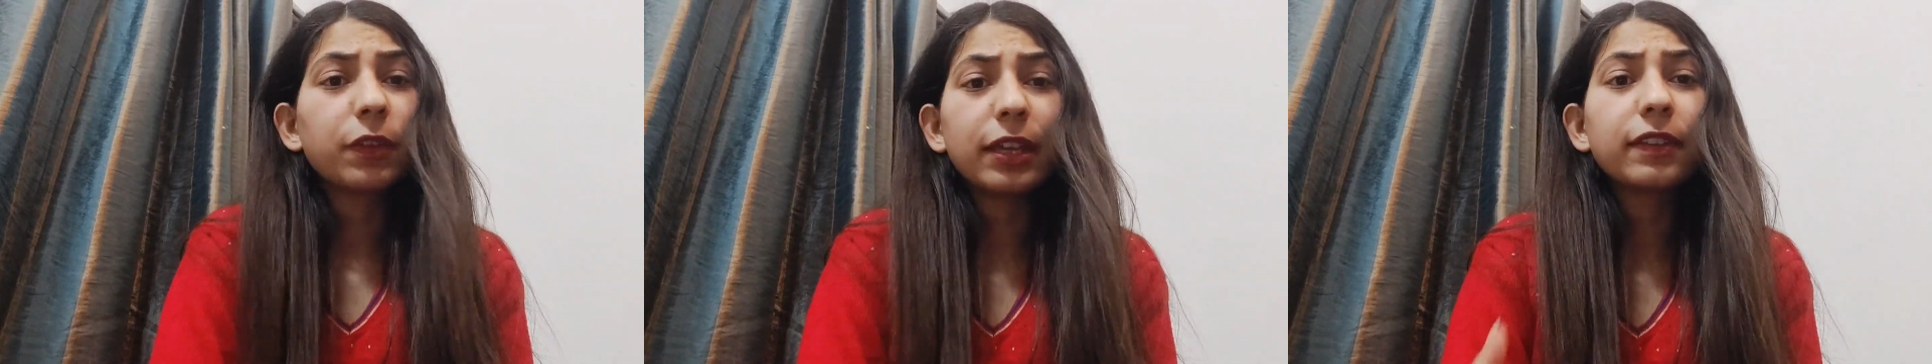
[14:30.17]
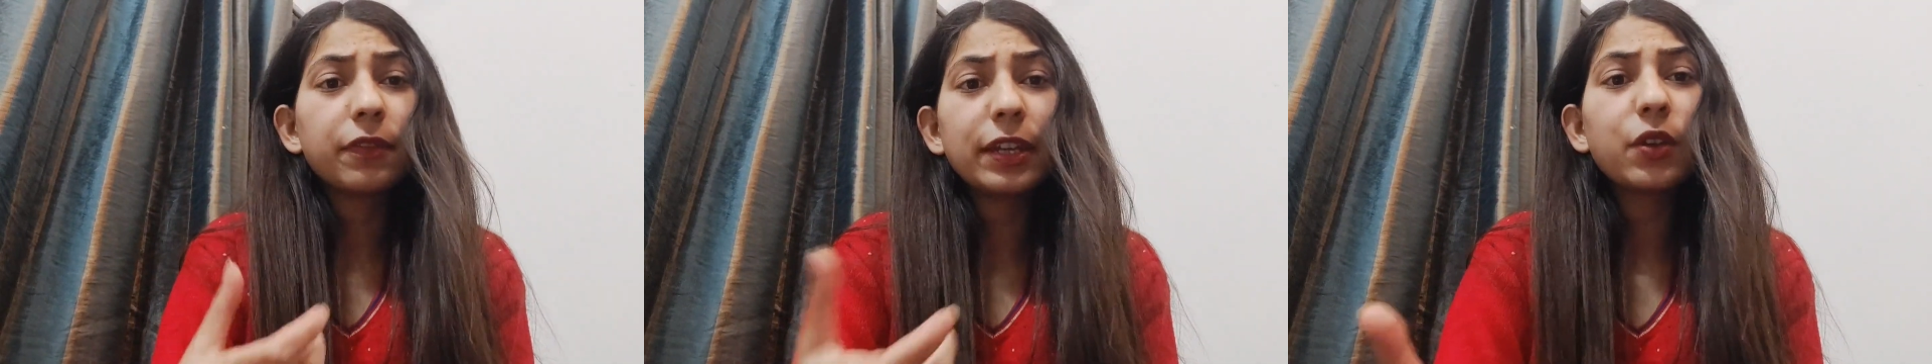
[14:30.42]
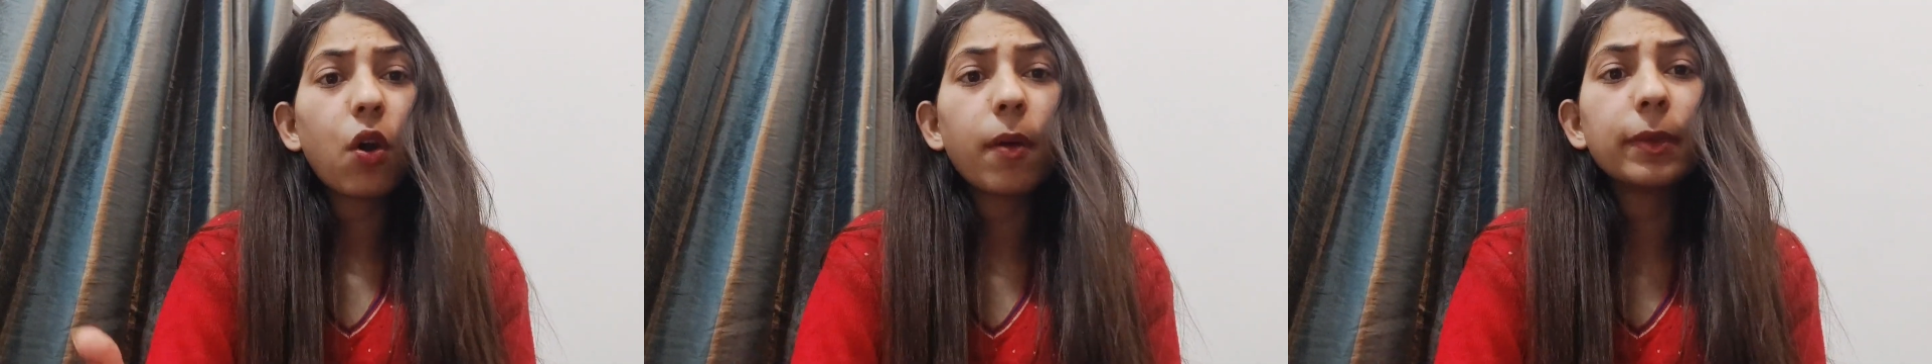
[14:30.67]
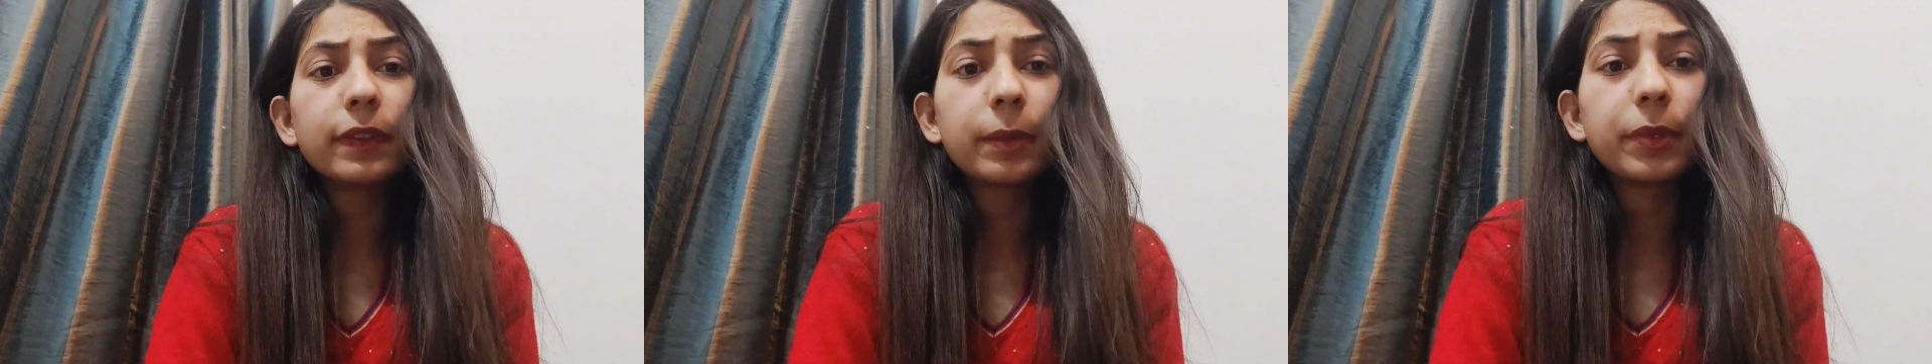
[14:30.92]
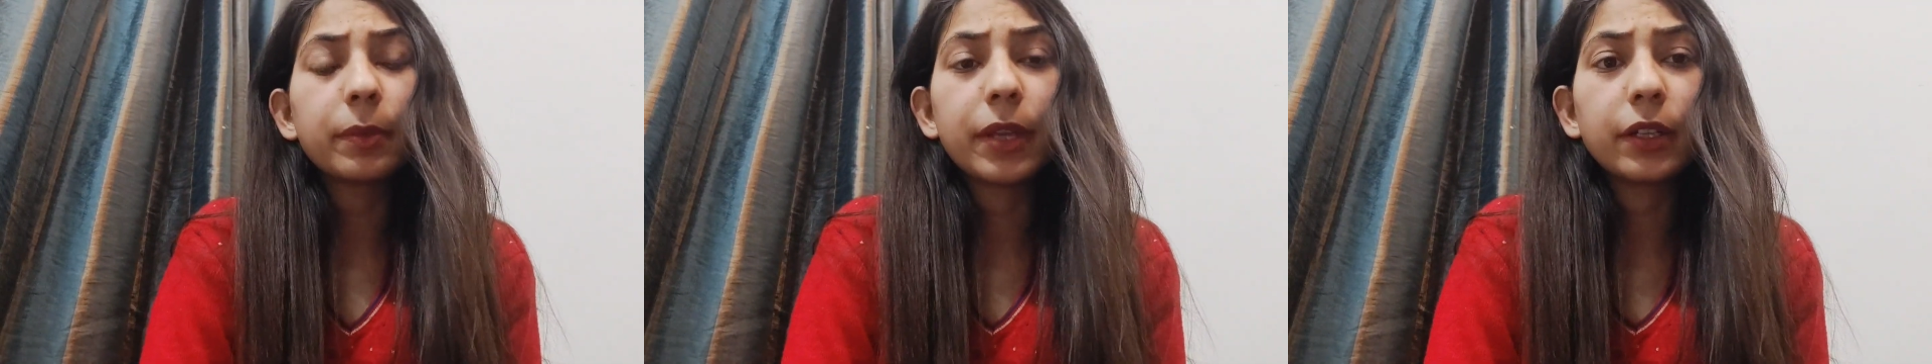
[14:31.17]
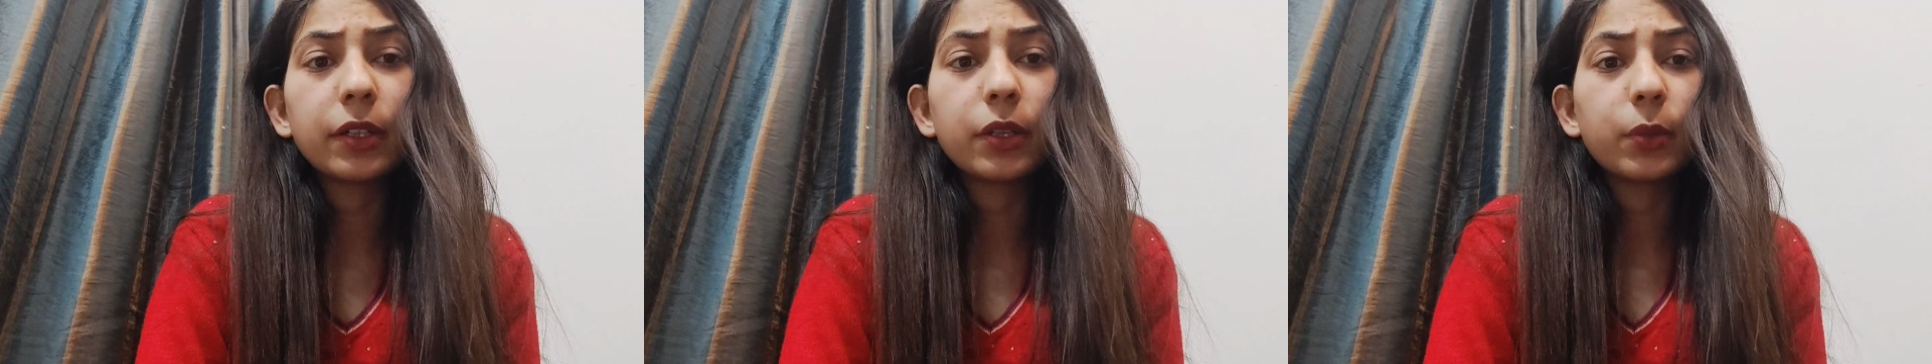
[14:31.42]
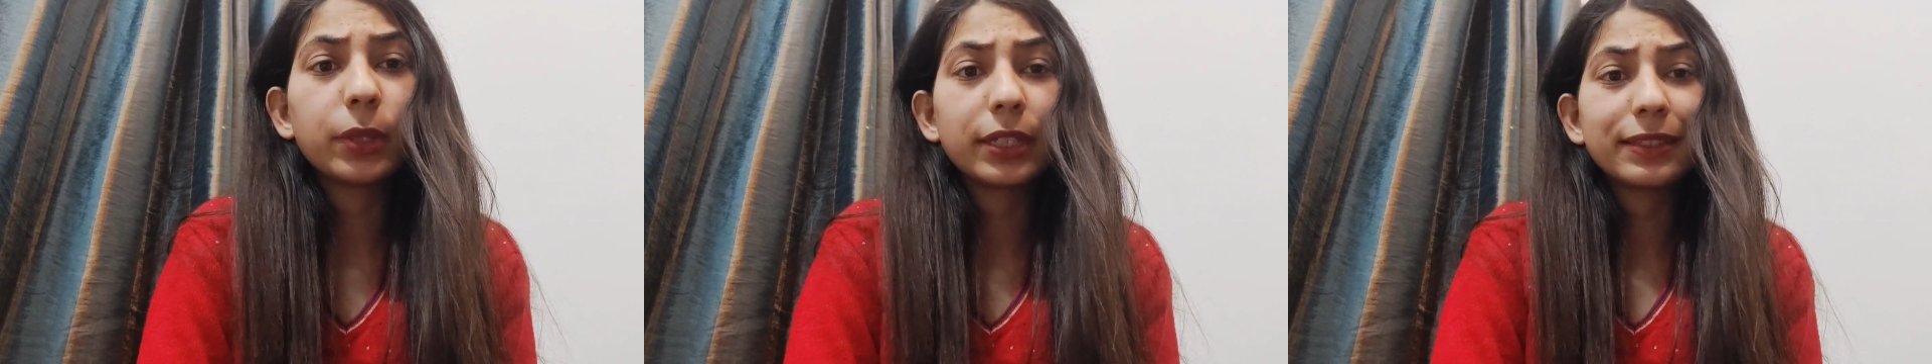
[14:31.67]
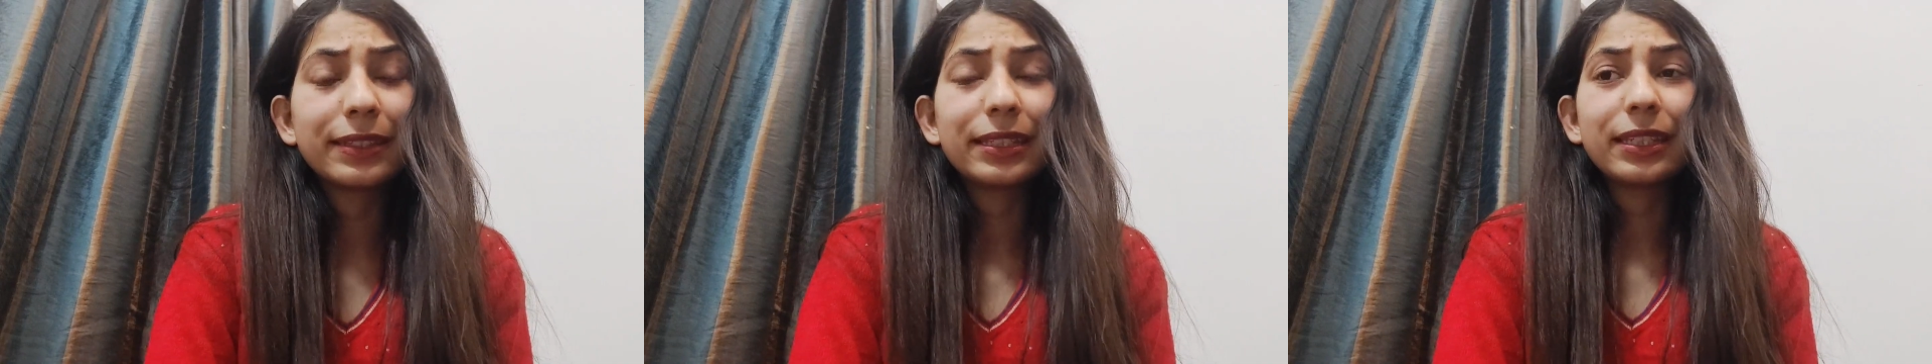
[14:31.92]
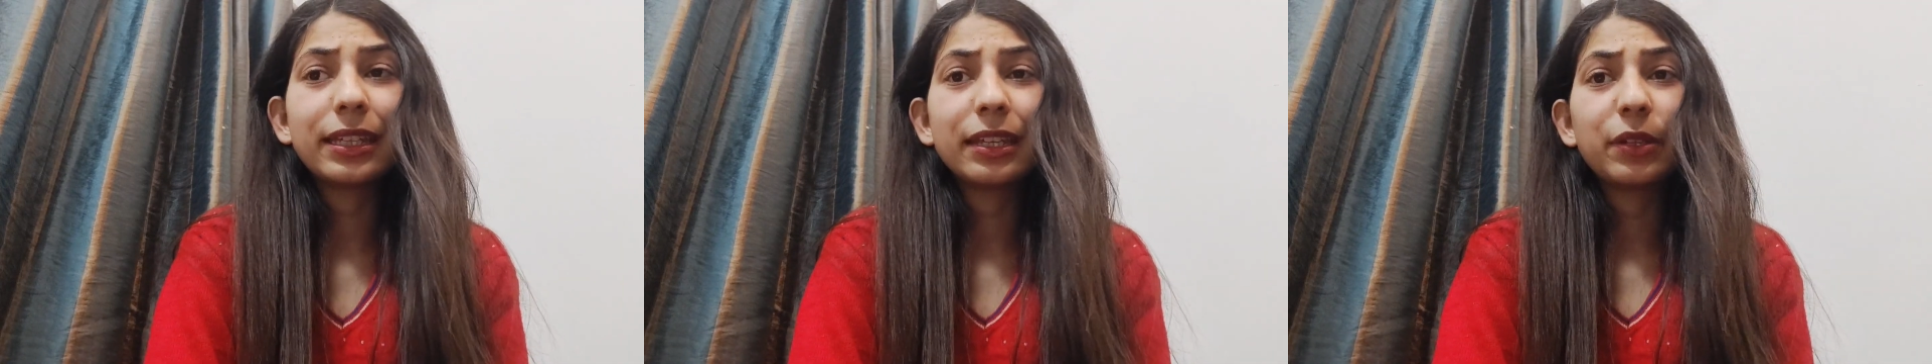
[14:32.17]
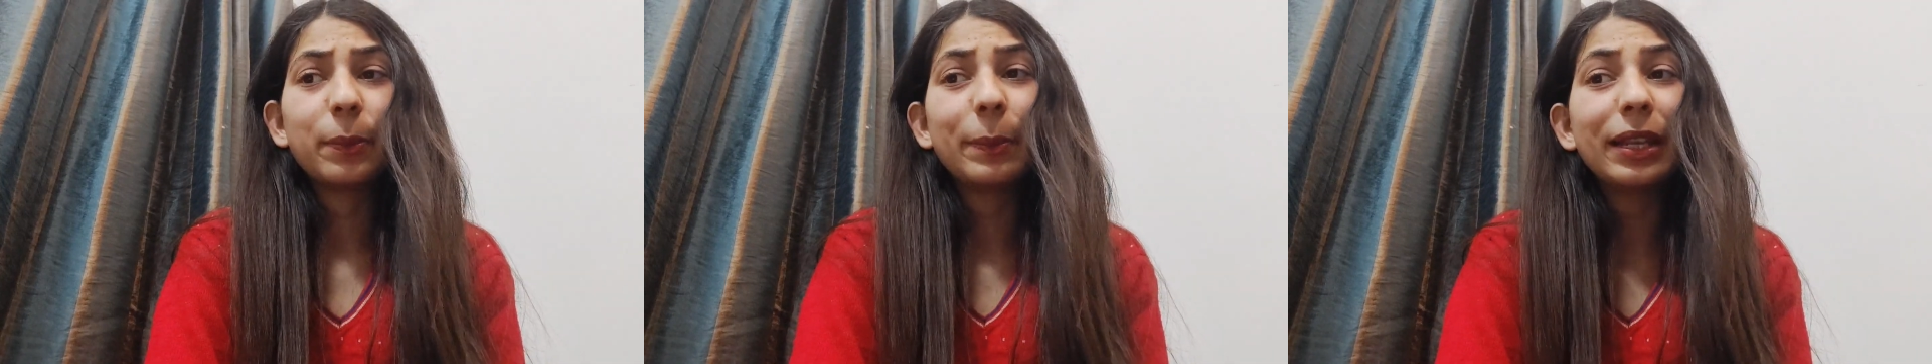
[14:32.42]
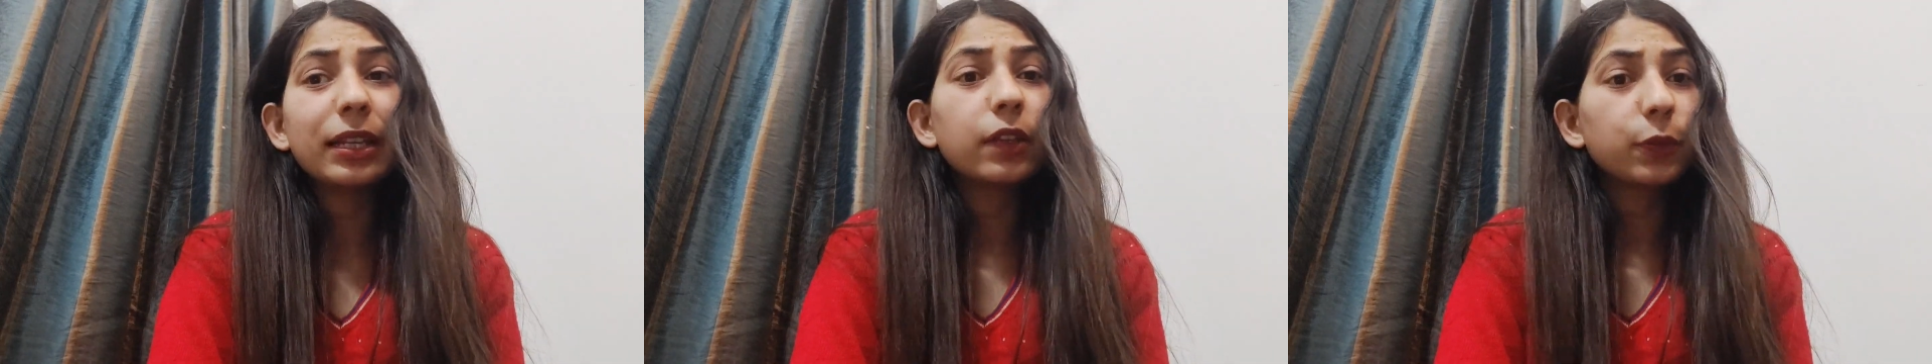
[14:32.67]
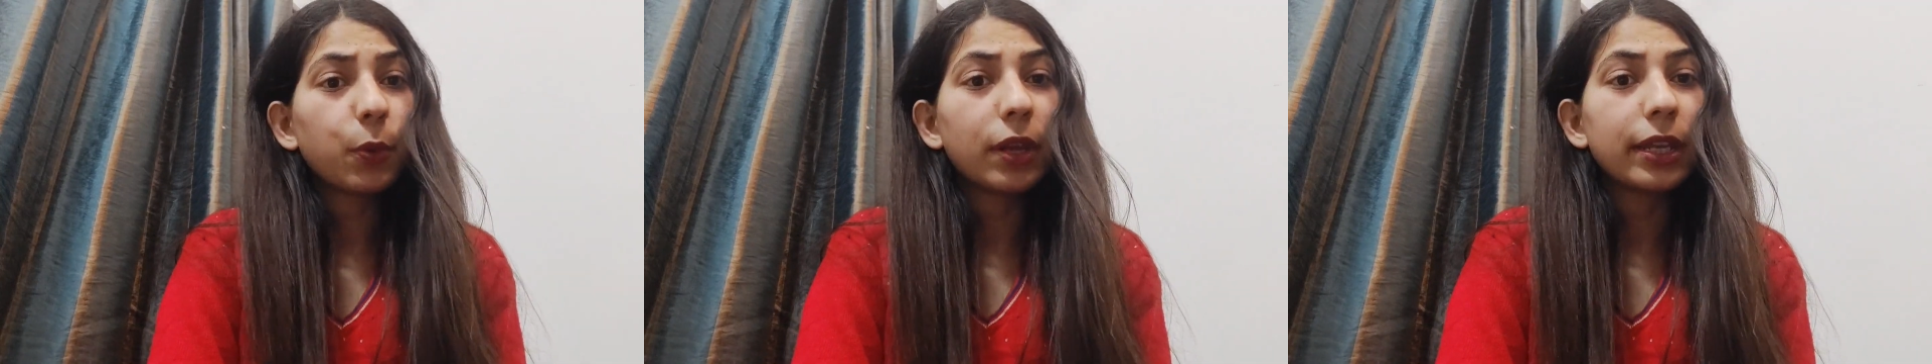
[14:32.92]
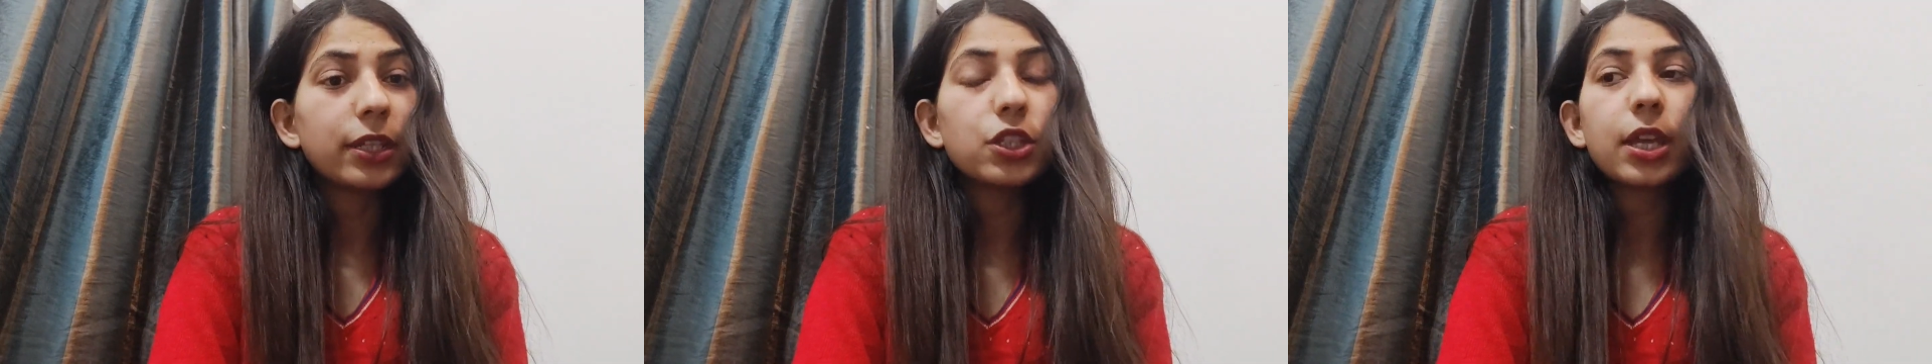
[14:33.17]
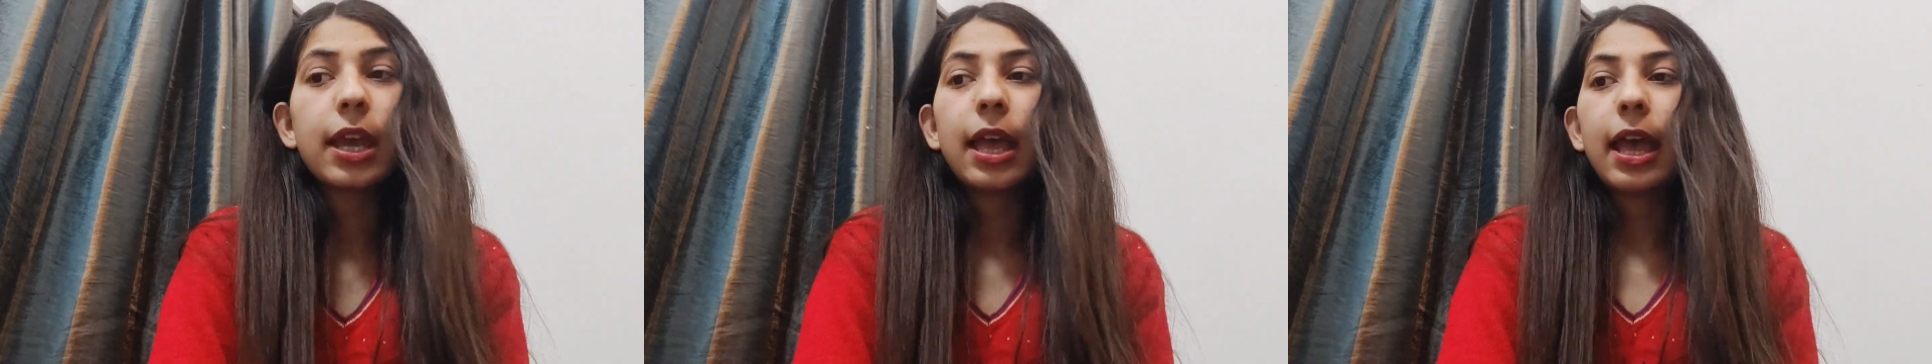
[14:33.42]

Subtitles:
is a very common symptom that we can see in milk spoilage.